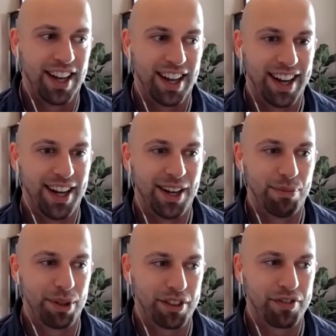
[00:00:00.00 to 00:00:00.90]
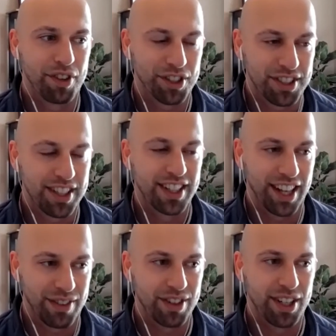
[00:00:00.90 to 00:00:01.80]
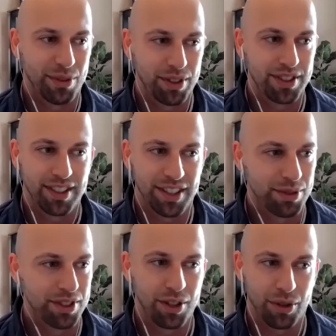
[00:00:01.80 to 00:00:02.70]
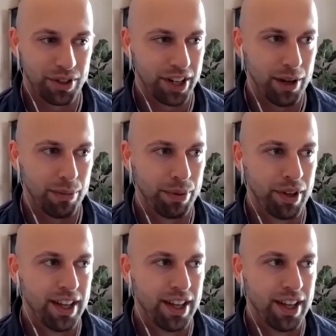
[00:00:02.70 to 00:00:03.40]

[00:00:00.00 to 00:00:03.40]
Uh, but the first deal I ever did was a, it was a total dump.